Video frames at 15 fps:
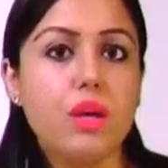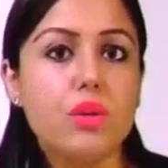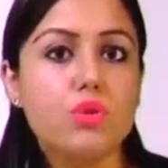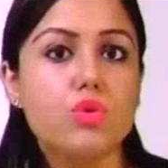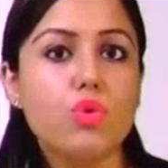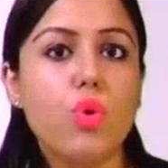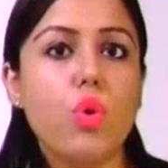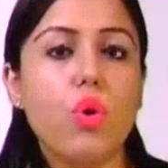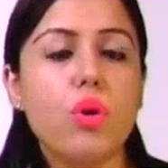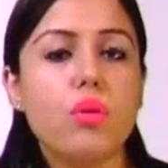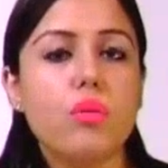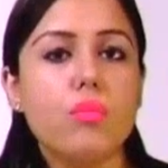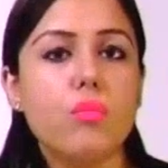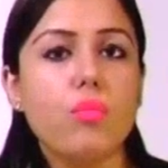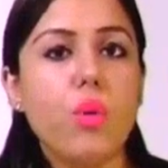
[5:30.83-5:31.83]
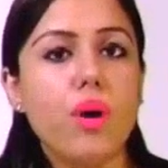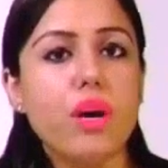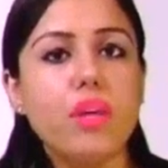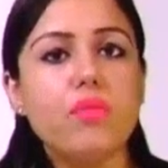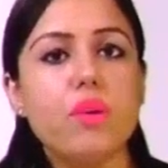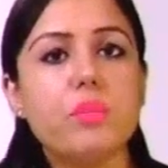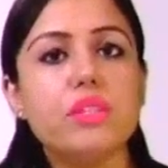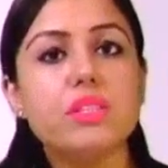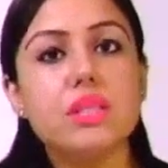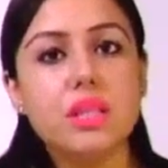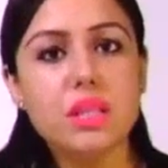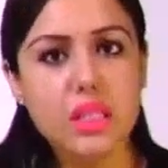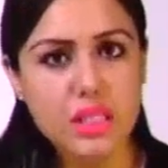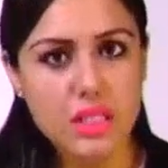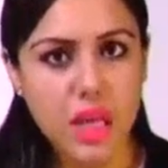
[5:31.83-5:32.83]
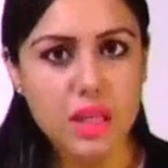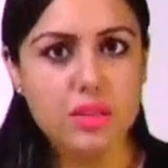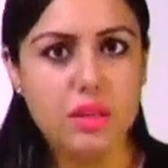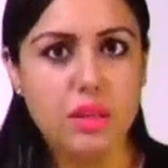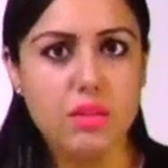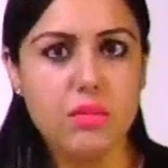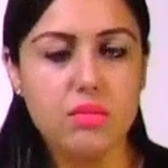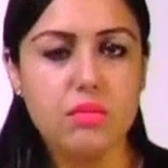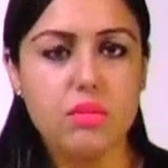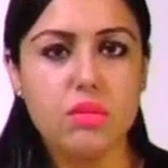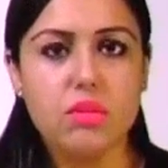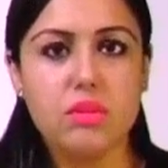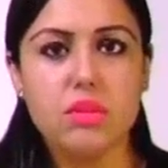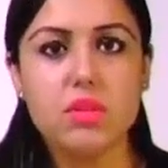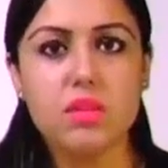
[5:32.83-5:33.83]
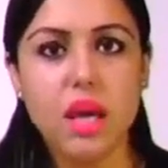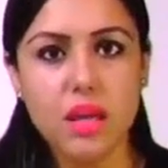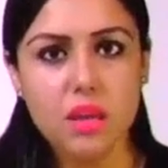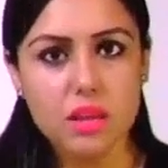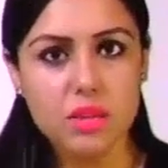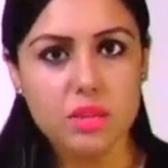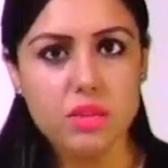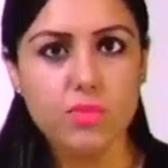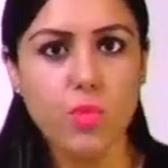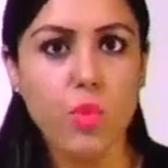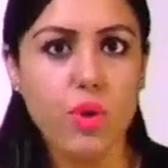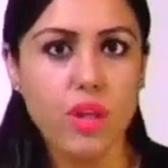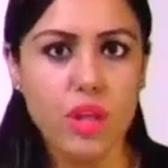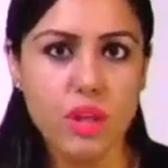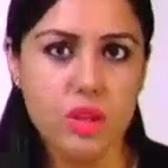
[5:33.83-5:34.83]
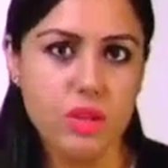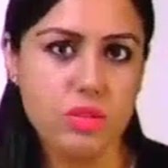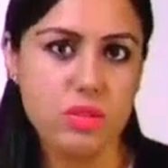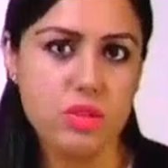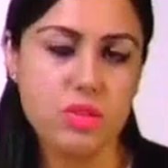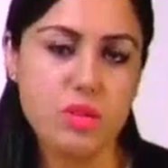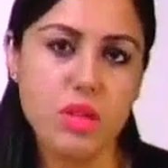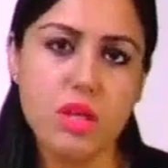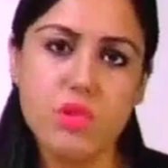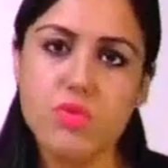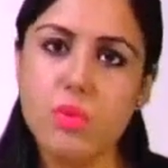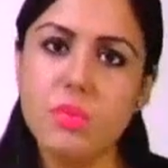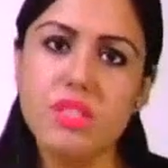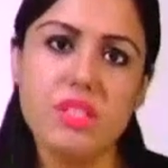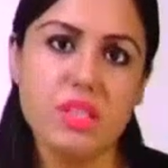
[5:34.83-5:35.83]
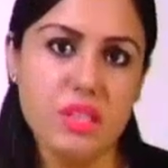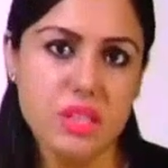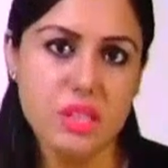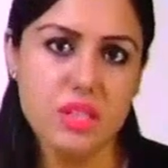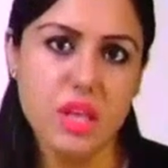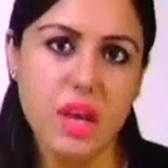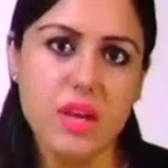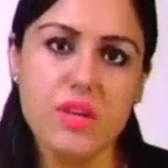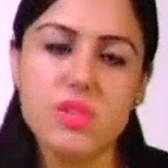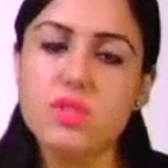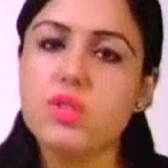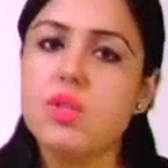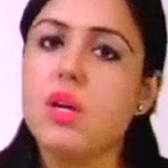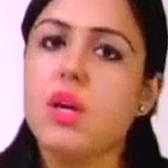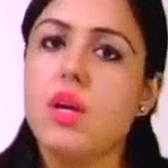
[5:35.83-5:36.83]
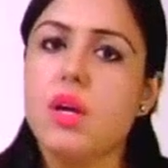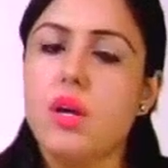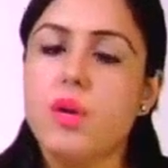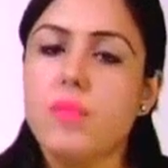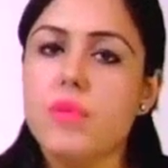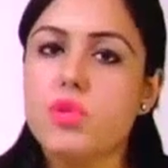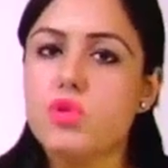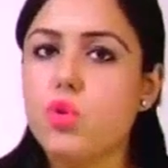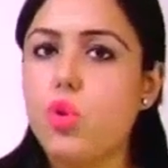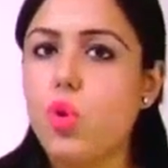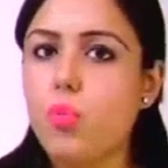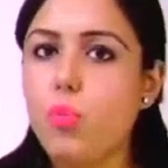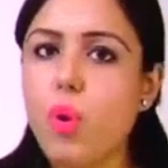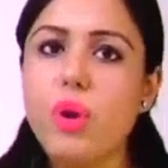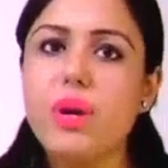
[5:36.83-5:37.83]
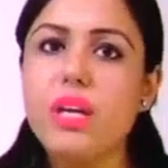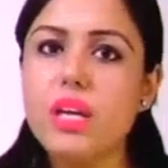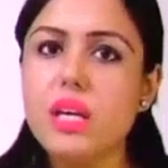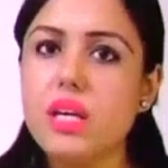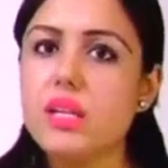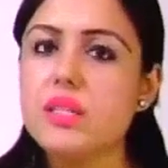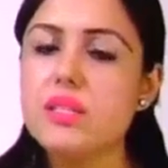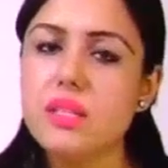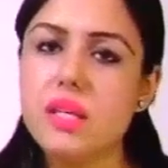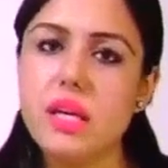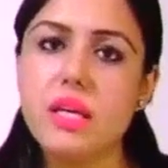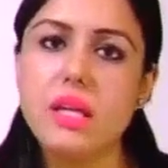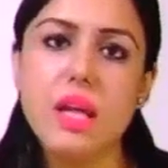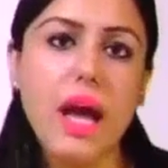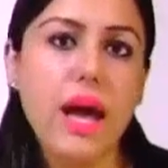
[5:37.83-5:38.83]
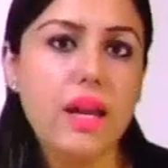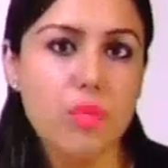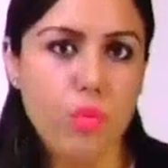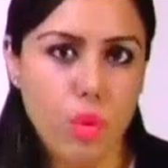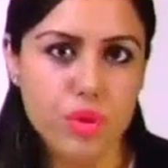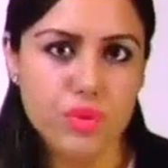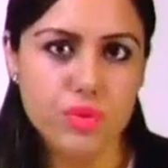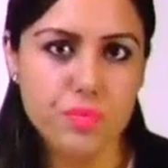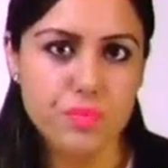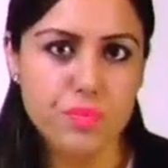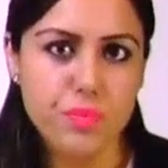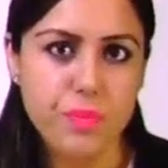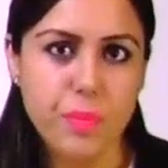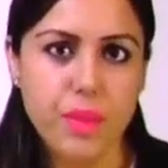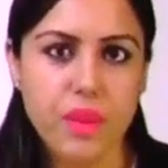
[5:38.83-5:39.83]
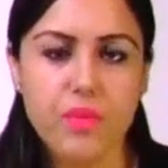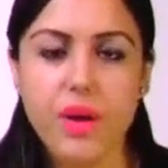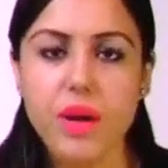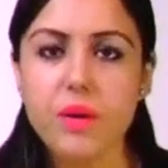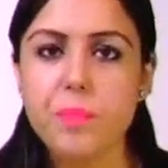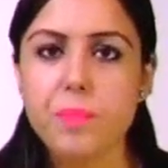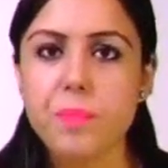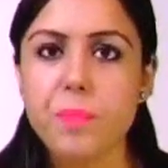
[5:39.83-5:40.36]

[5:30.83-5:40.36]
So body will be synthesizing cells, proteins, things will be synthesized. So body is in anabolism, right?